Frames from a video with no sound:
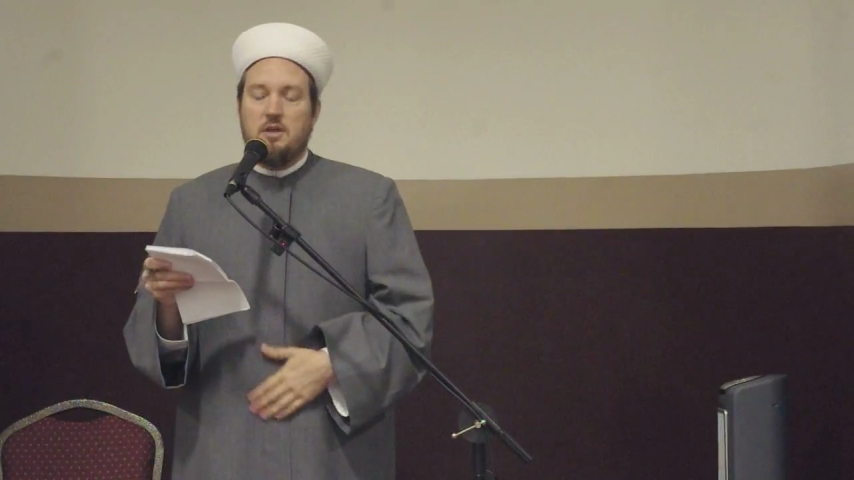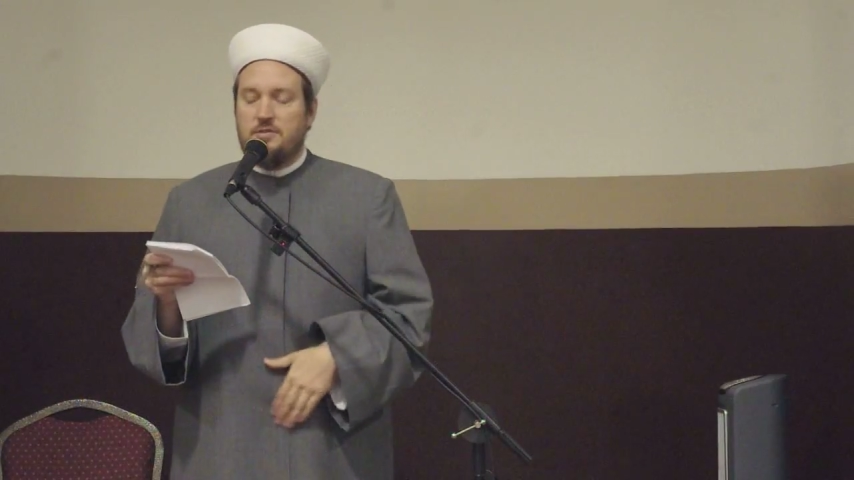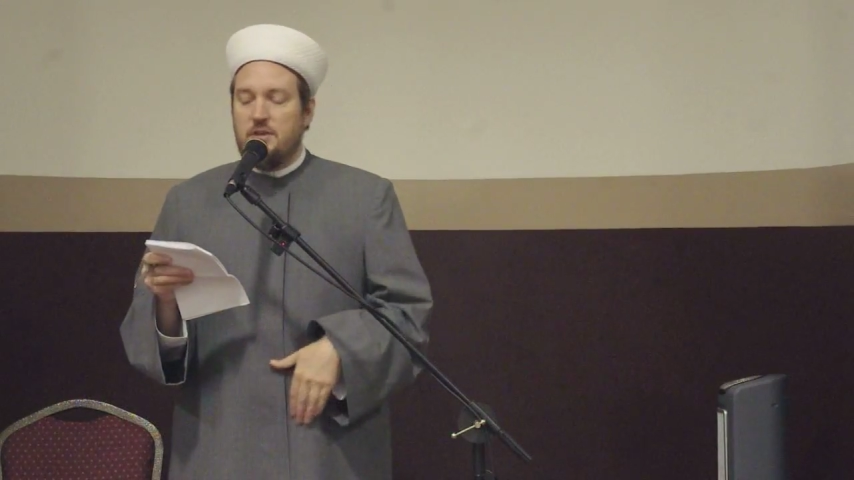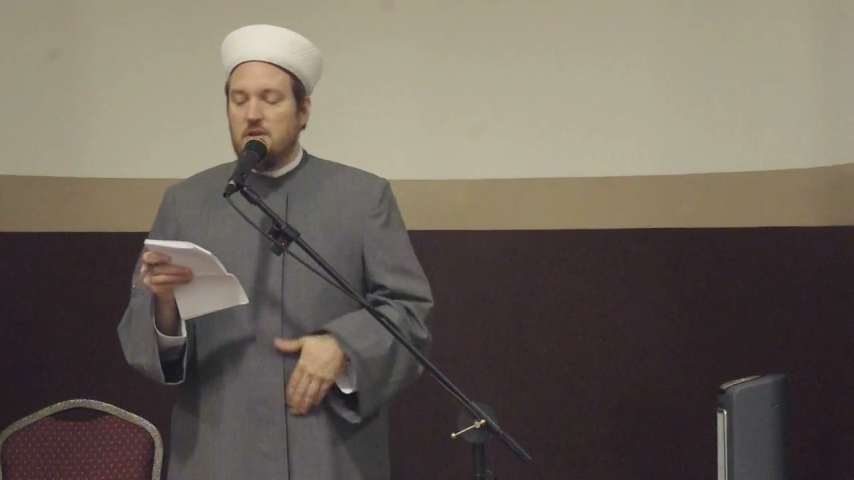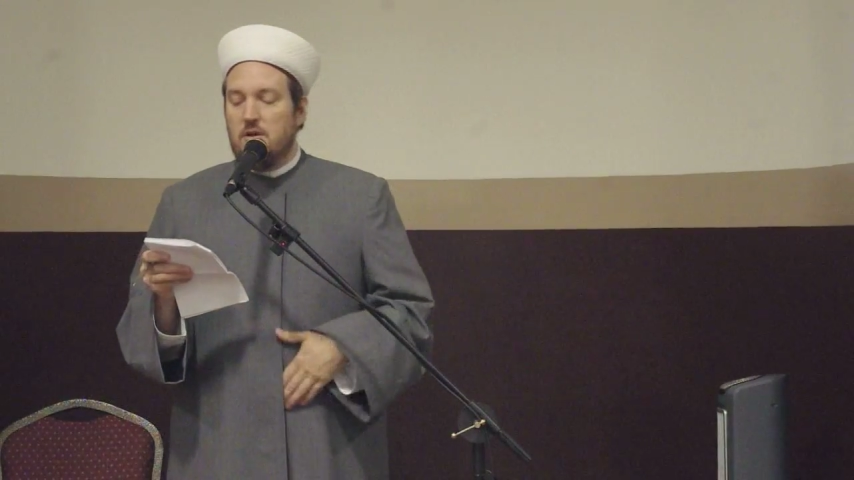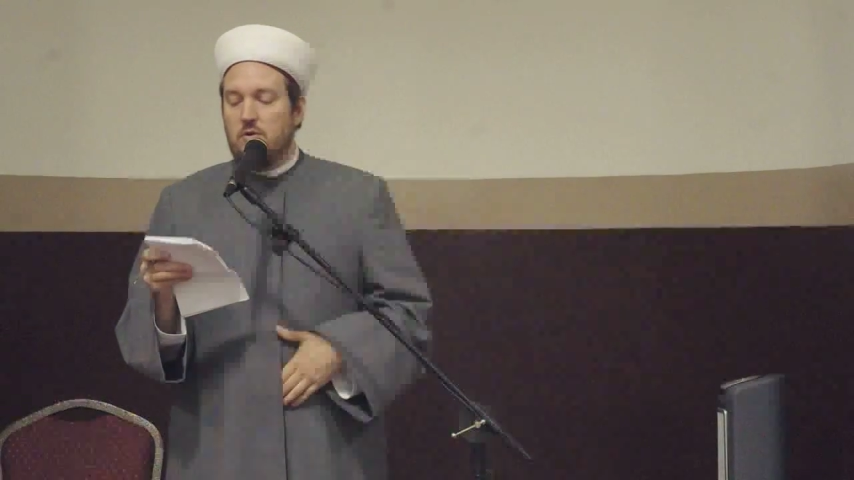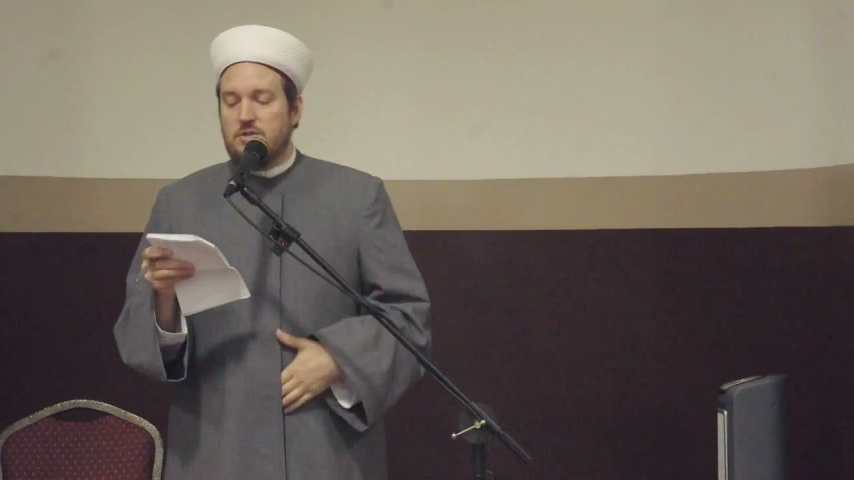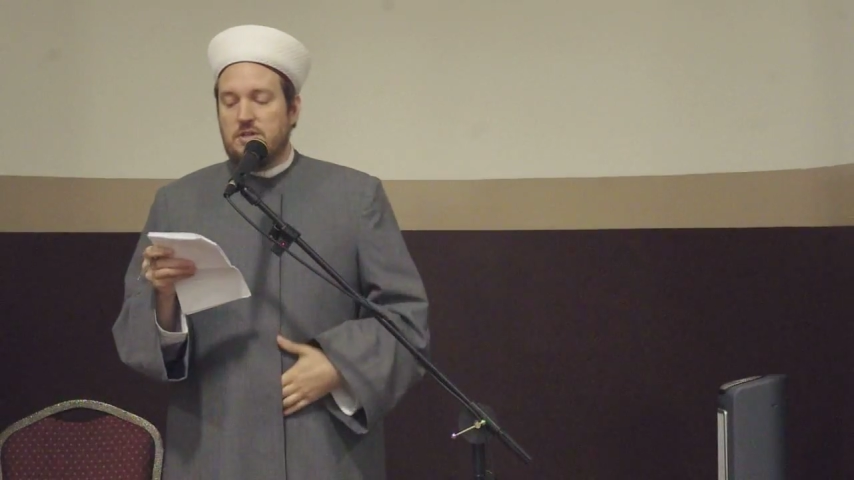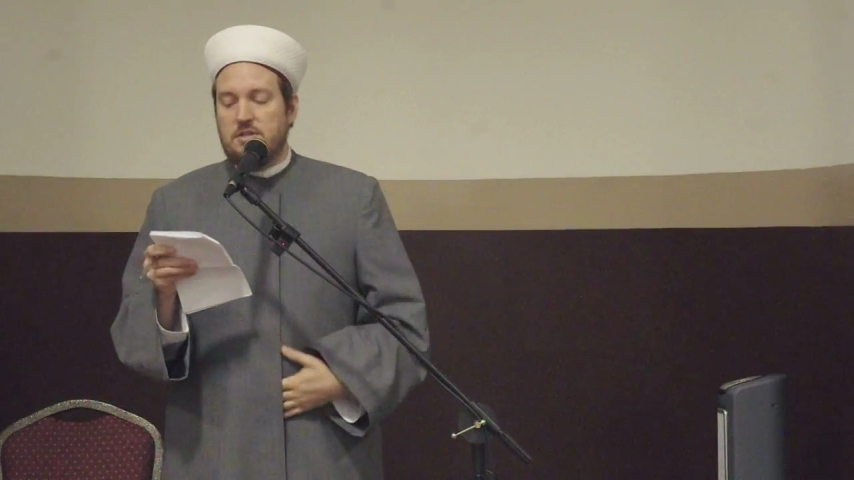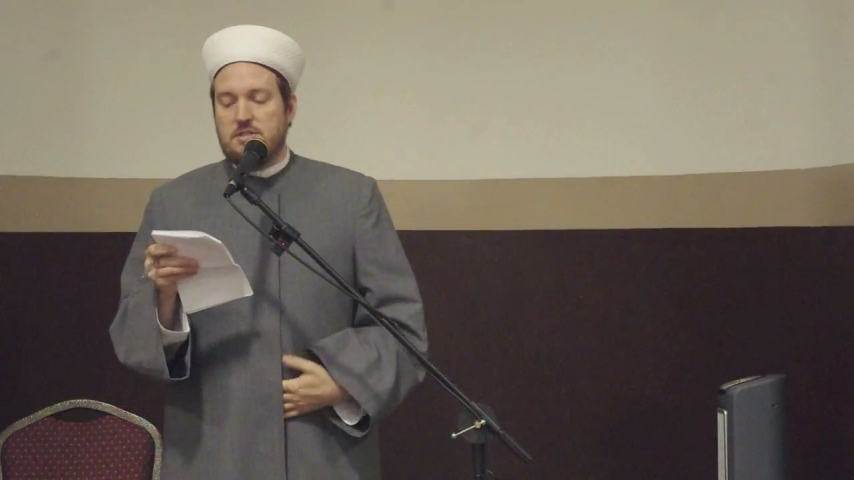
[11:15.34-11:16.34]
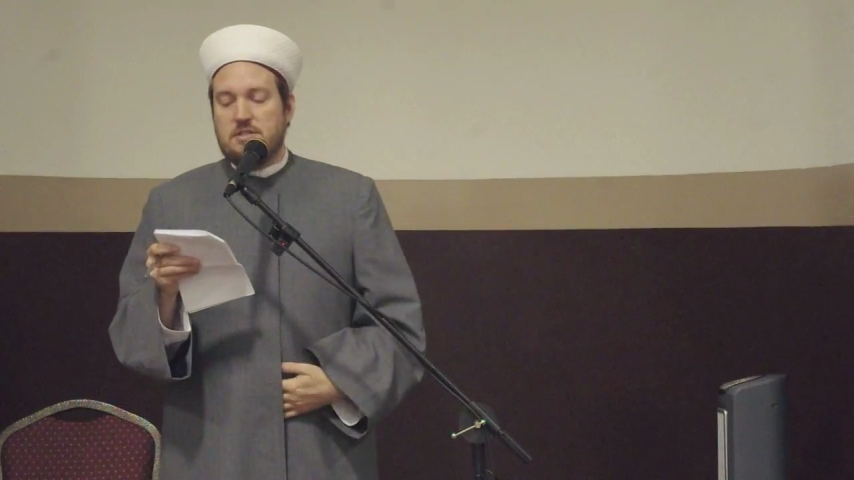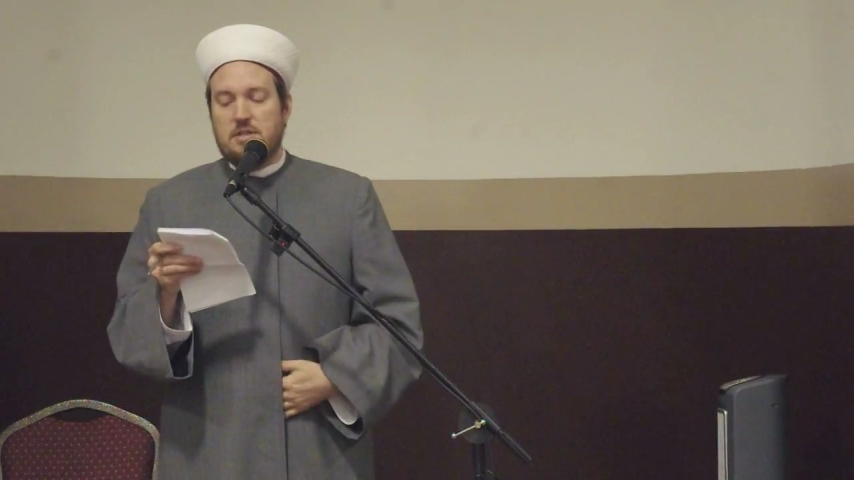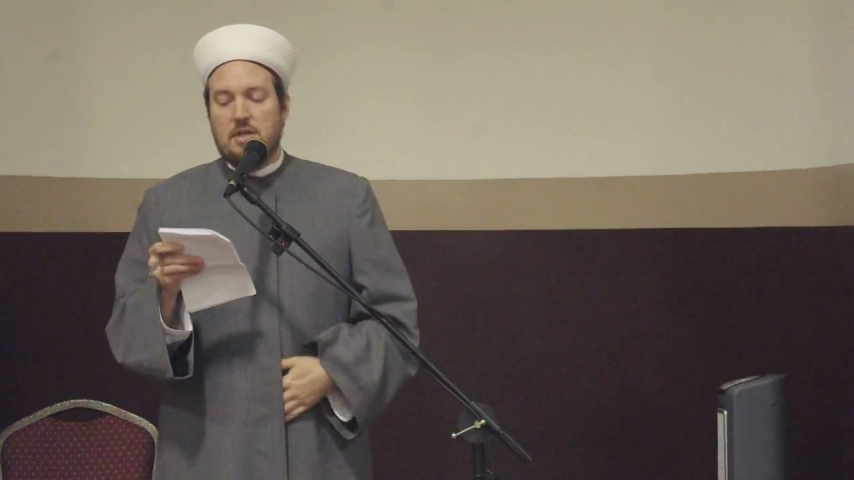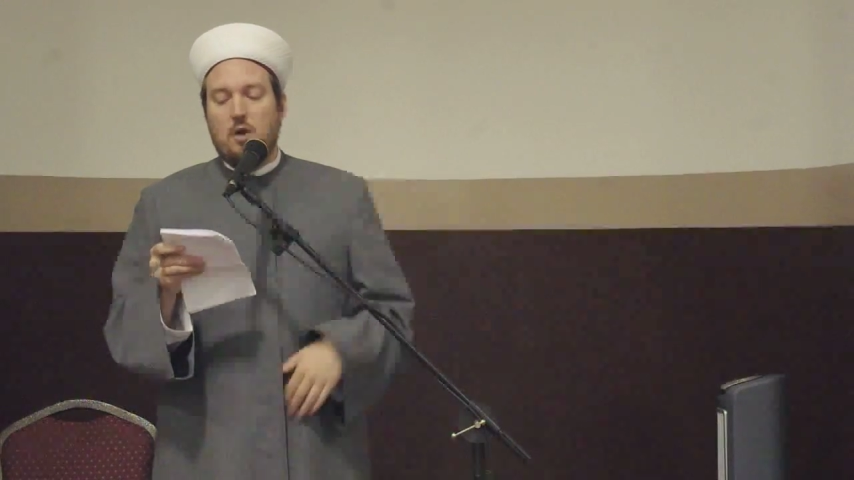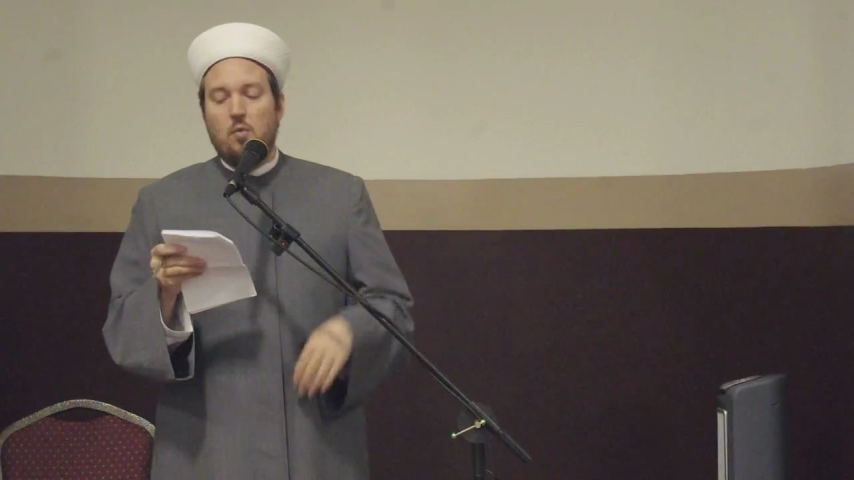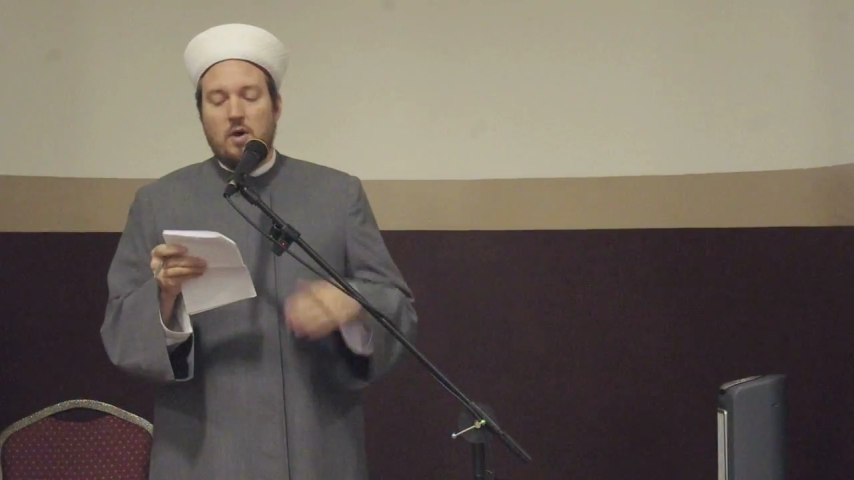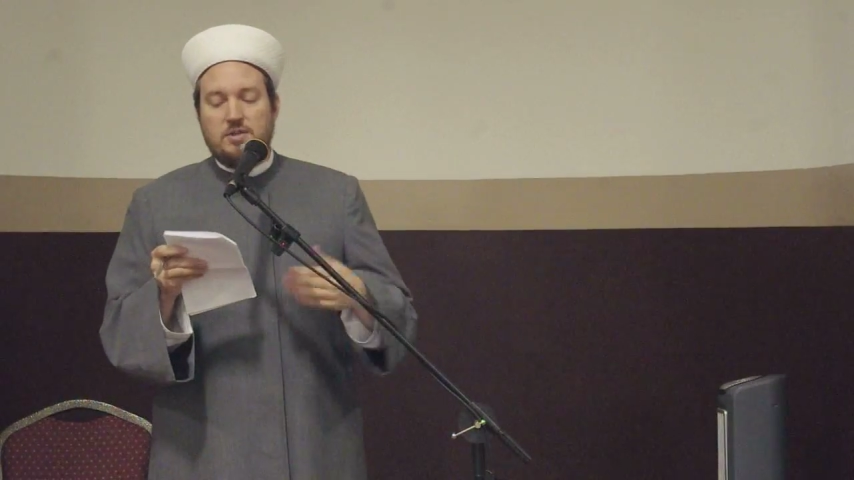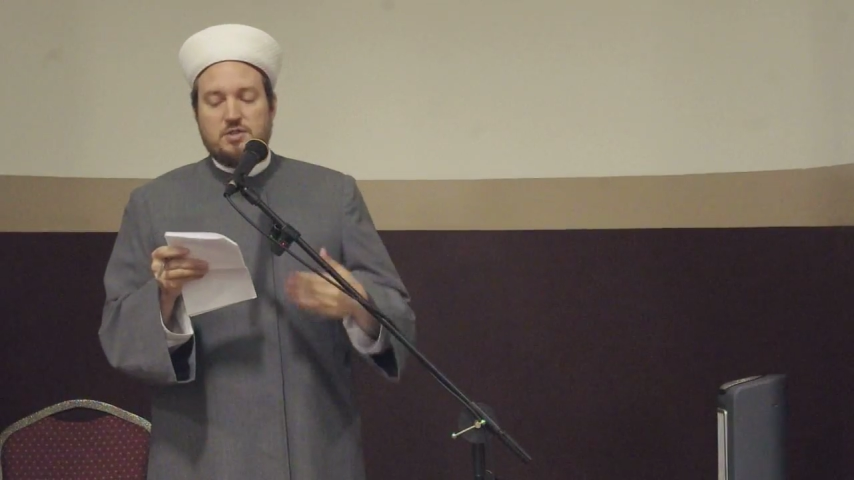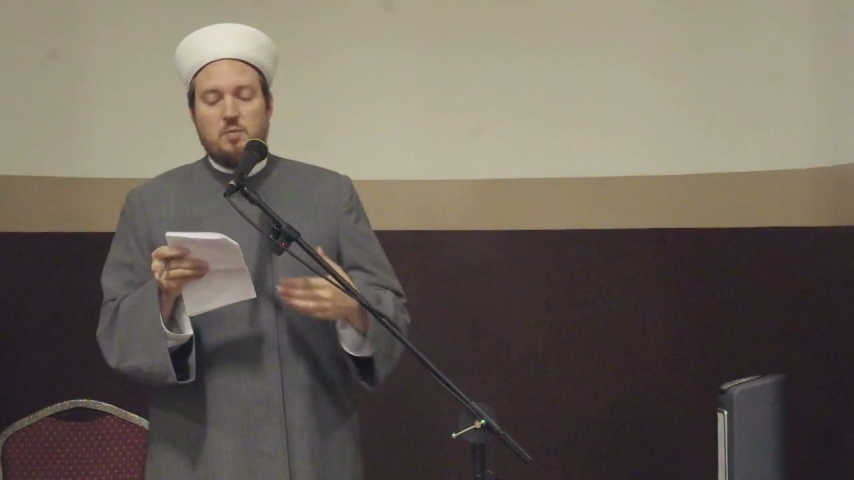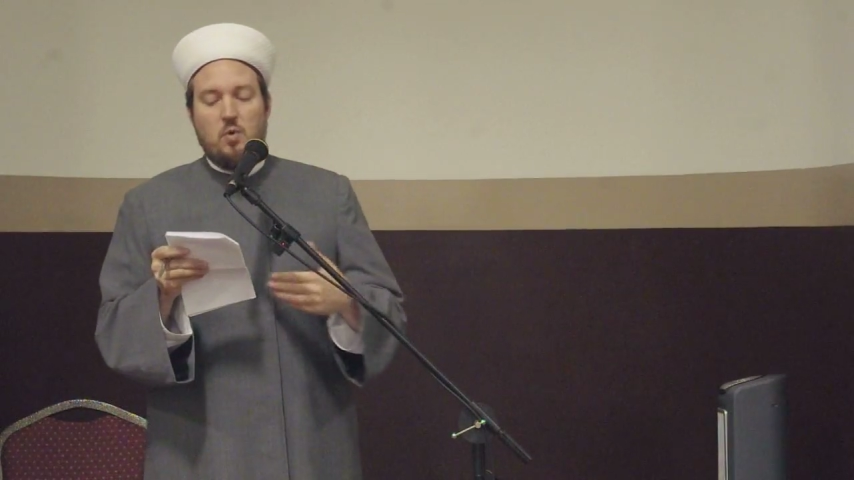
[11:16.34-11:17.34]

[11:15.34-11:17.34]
theologians once